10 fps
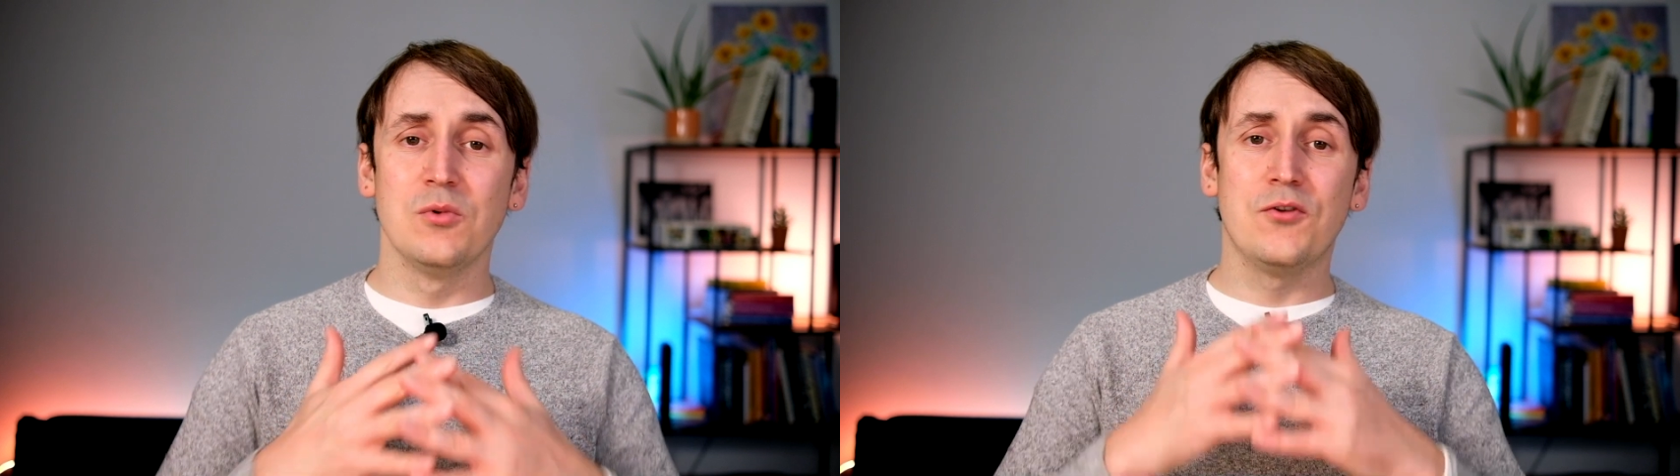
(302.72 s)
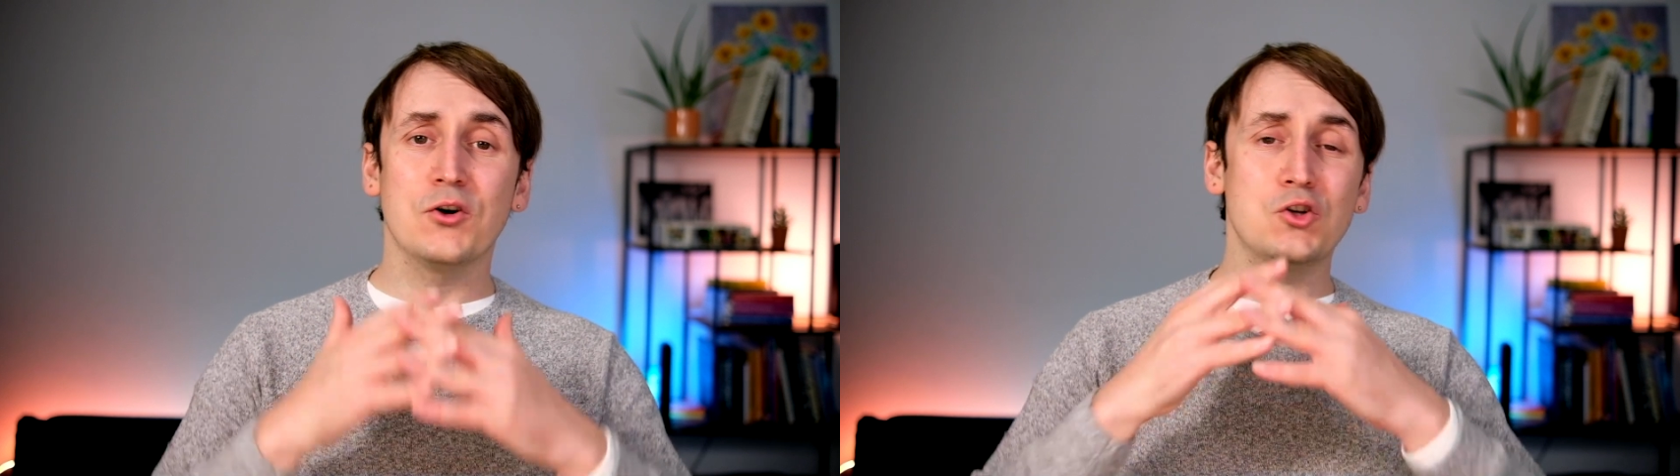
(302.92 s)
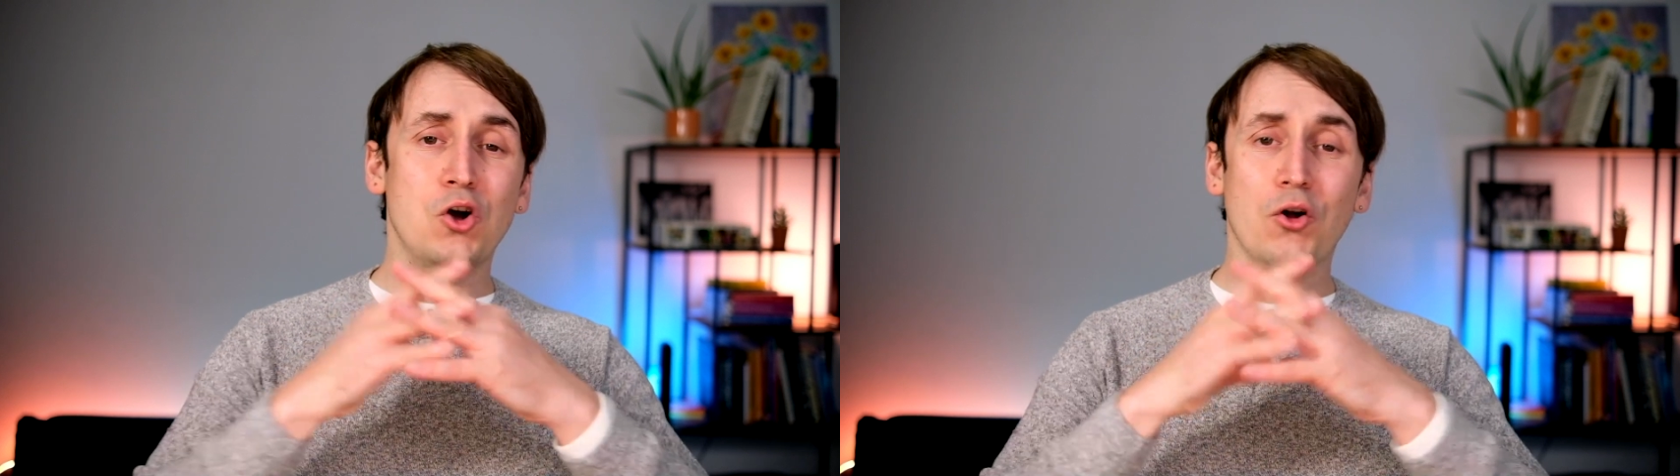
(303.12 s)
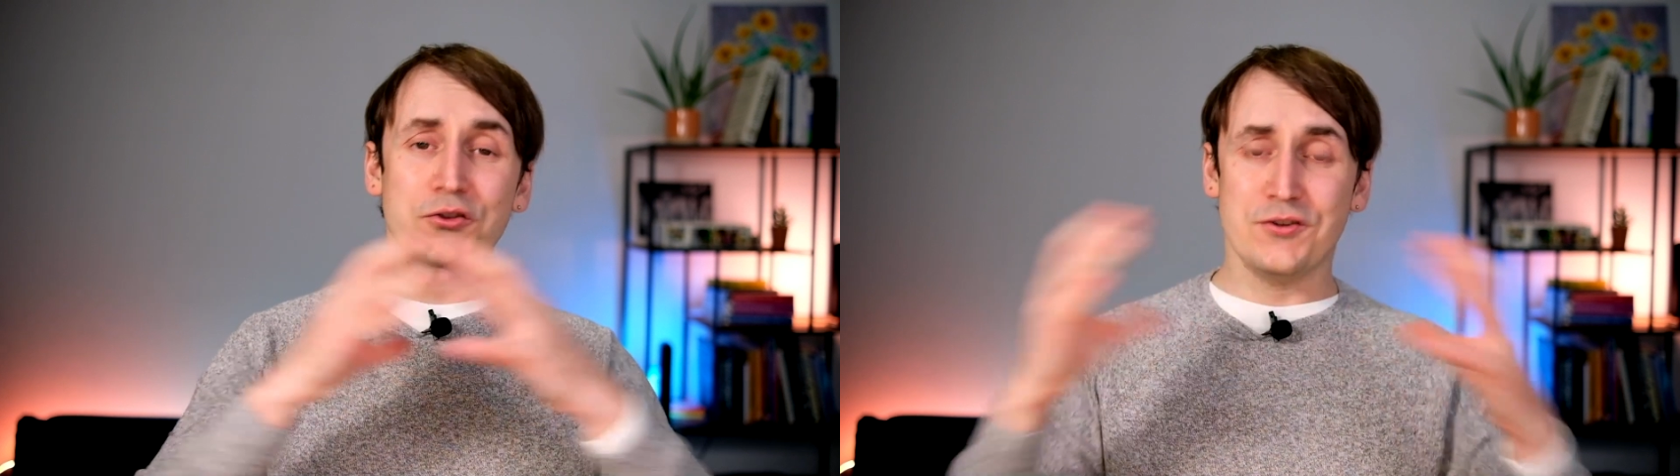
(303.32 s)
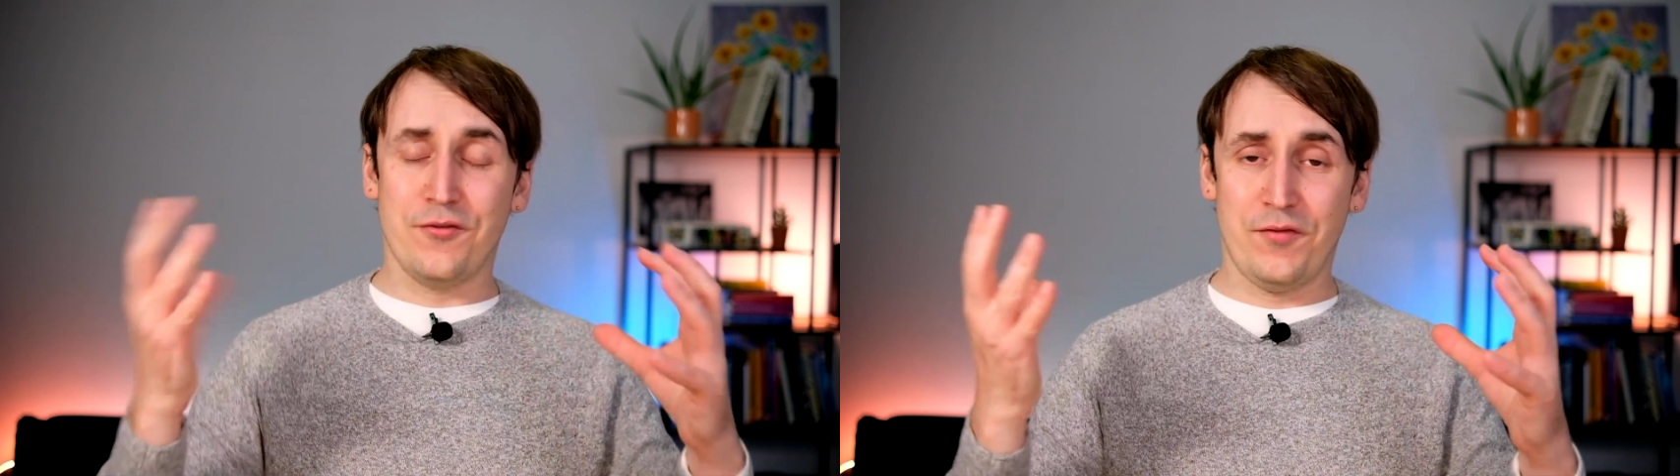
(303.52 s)
for
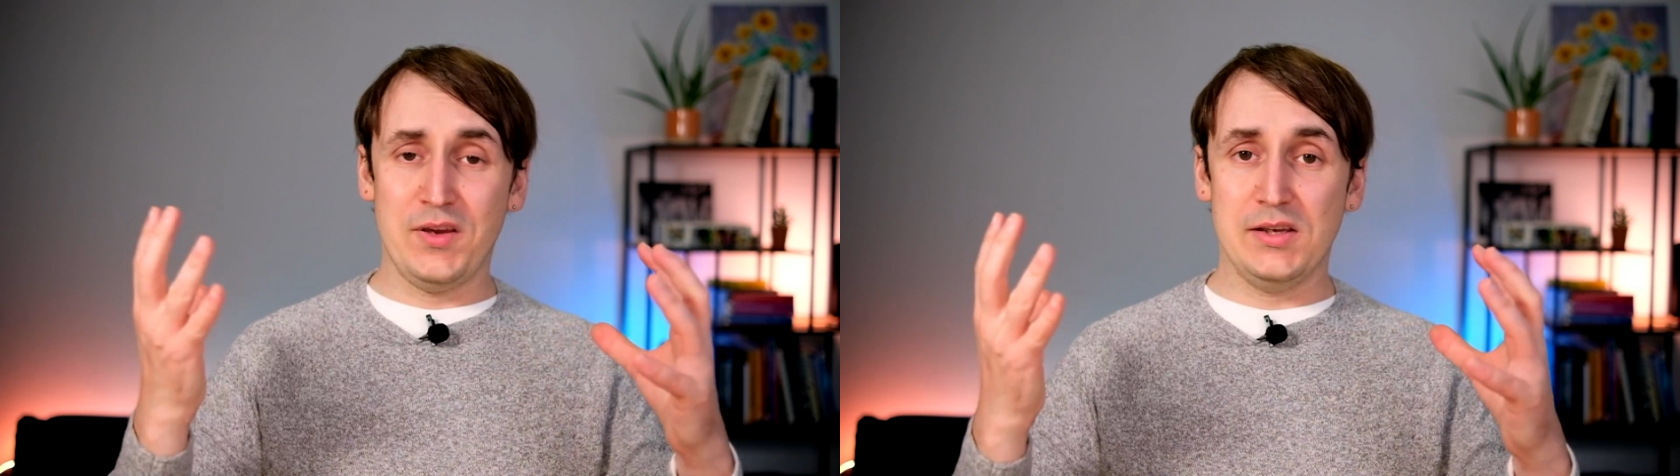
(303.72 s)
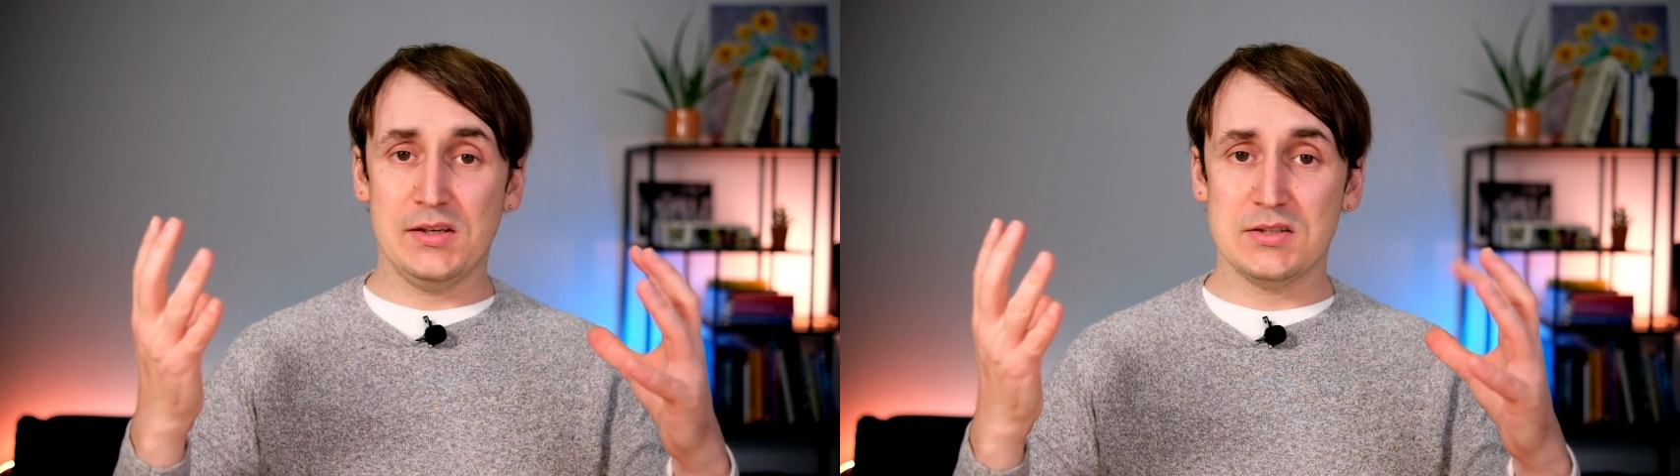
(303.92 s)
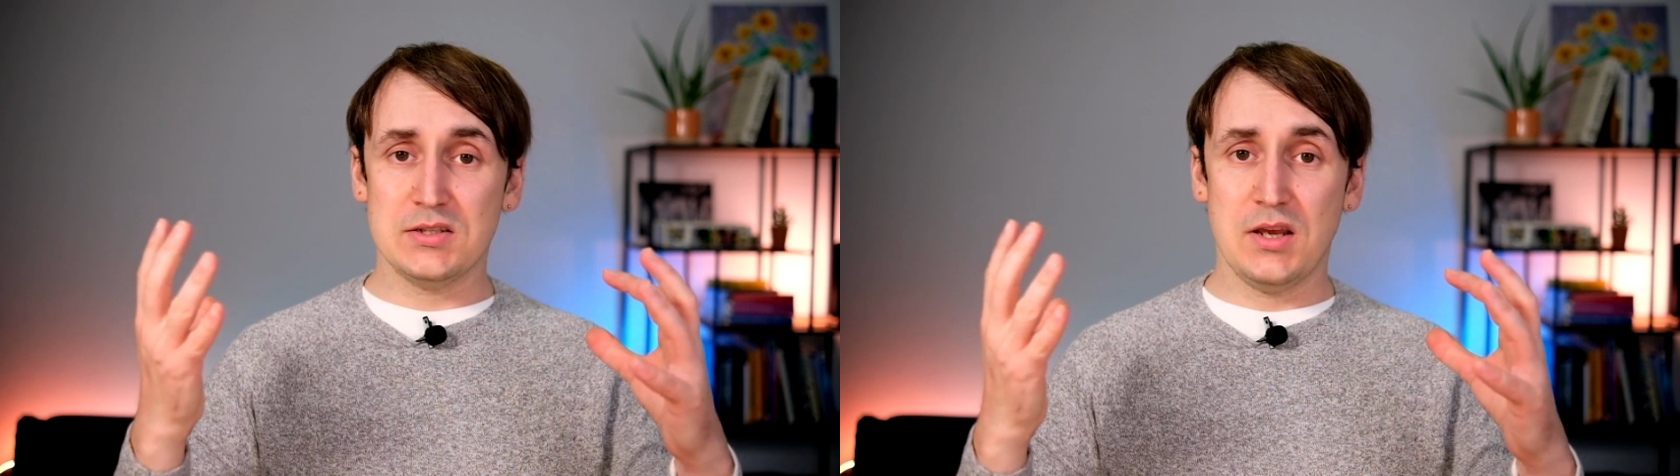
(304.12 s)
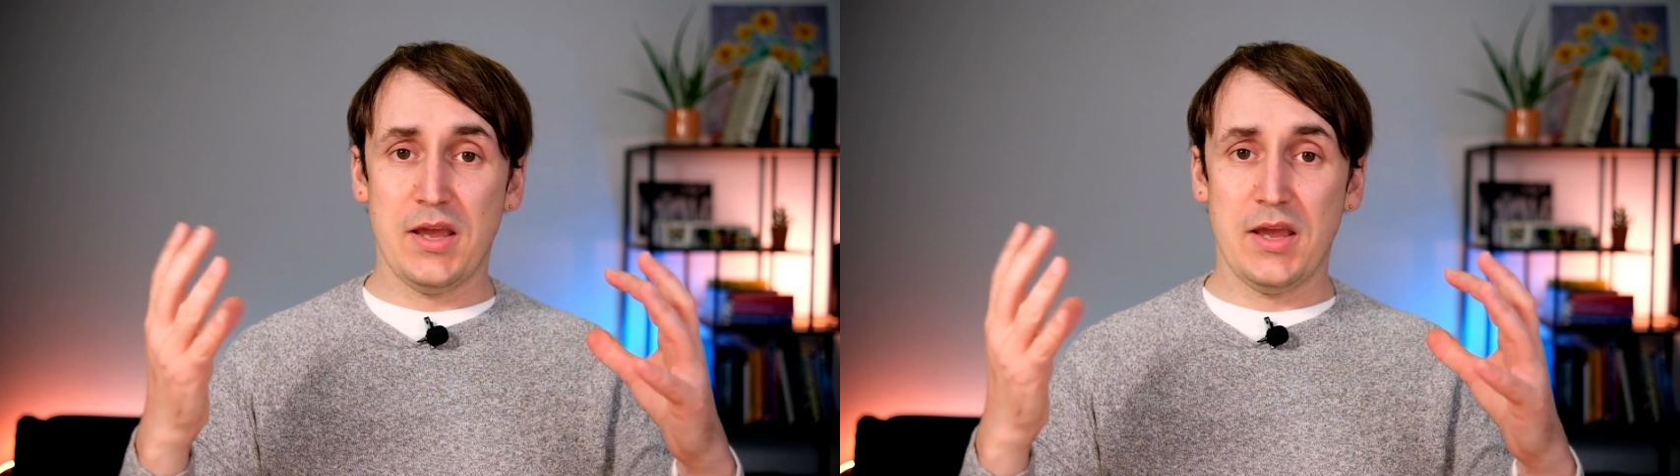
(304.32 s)
tons of things